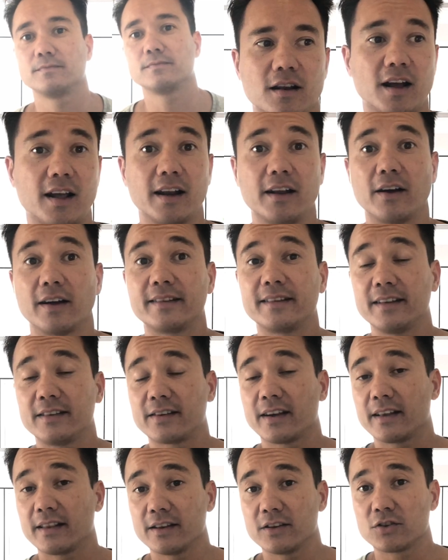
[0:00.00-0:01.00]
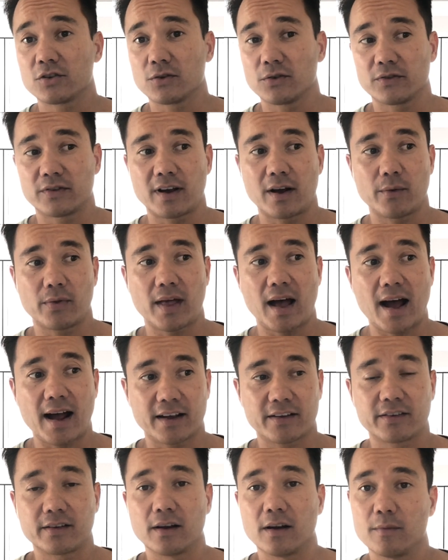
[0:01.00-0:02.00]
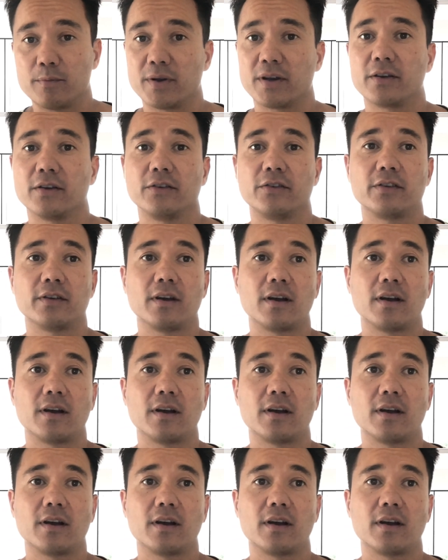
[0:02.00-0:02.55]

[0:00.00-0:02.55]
Luckily, I did take the insurance out with AXA because